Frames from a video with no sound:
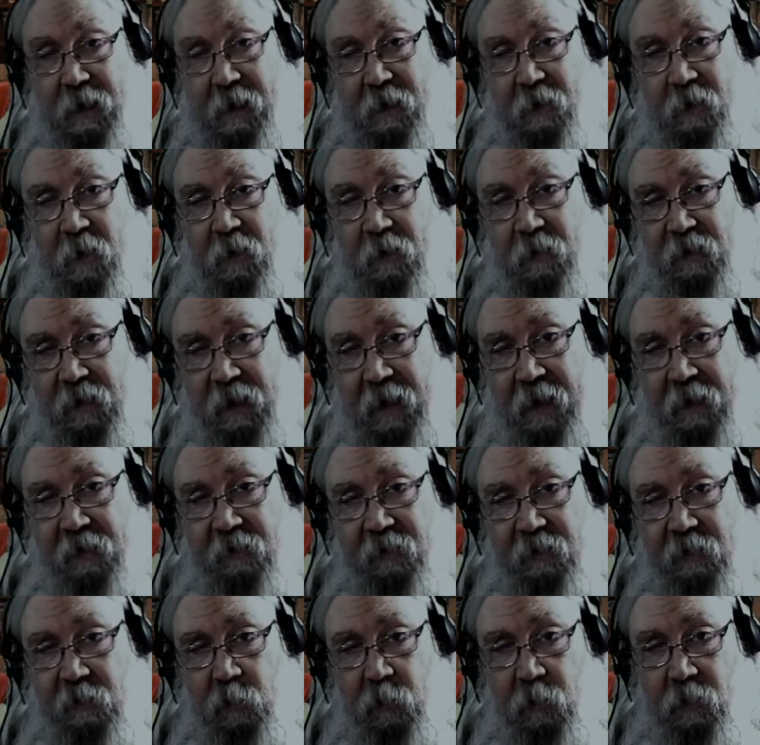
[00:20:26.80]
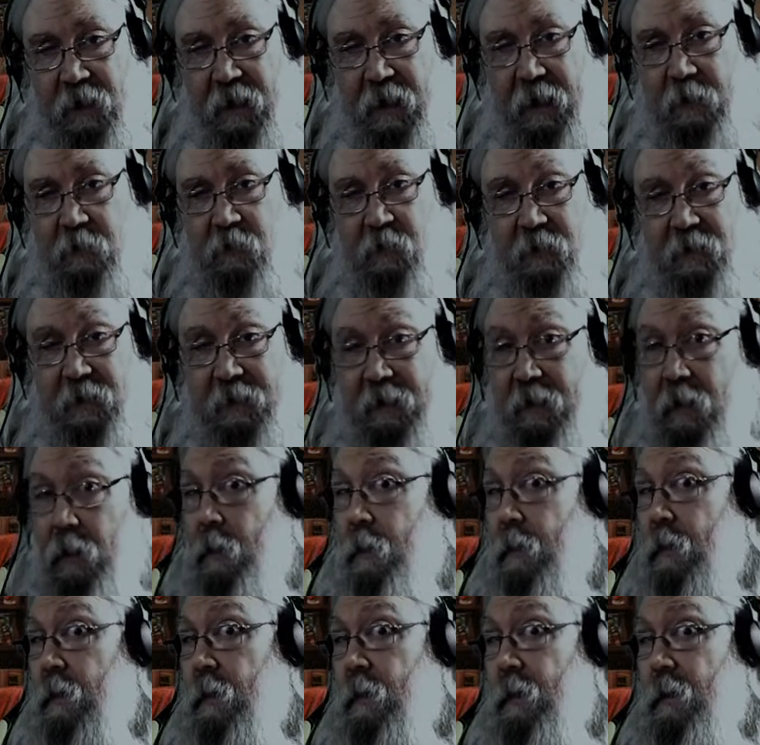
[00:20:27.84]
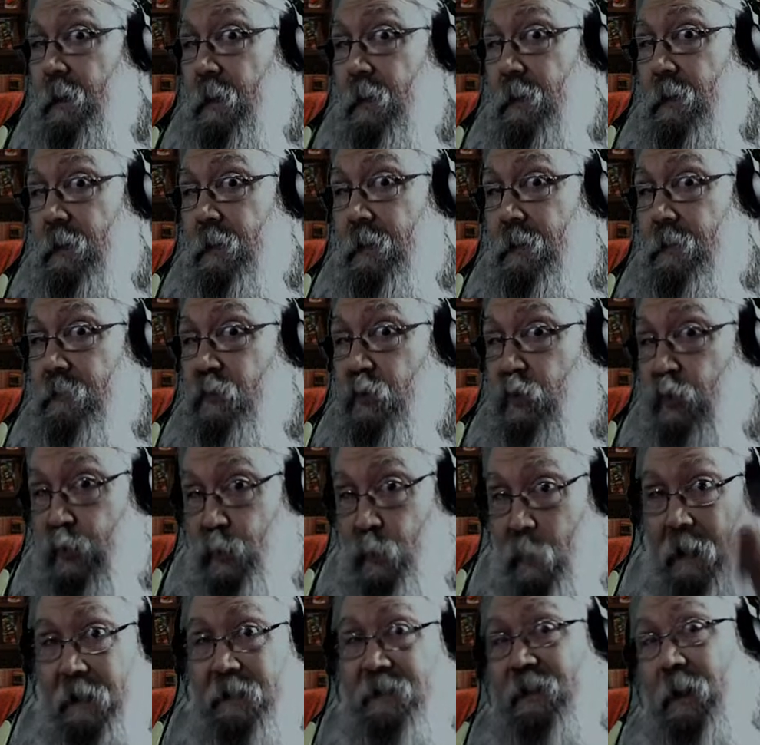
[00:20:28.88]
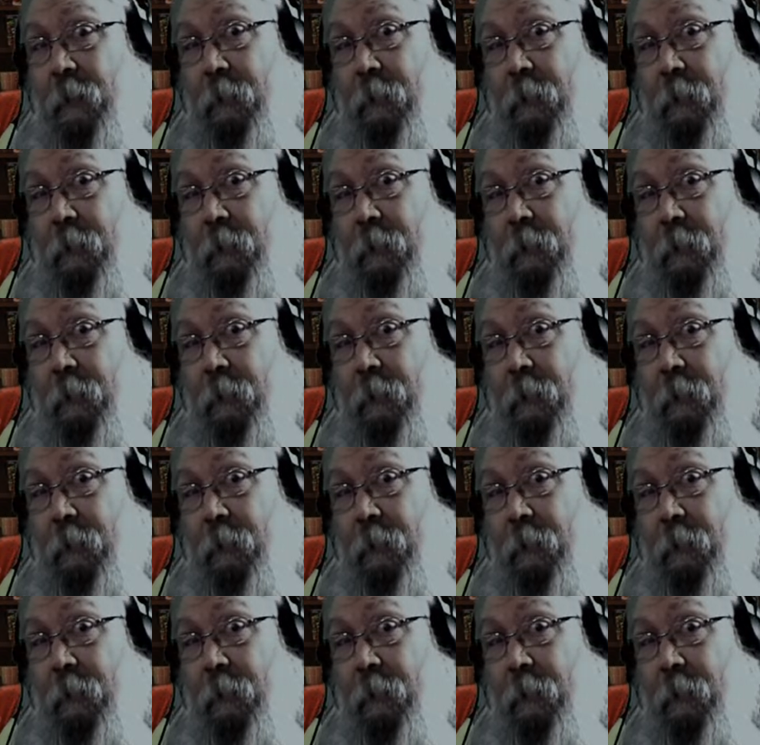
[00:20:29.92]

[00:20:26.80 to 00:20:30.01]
dialogue tags and do it naturally, try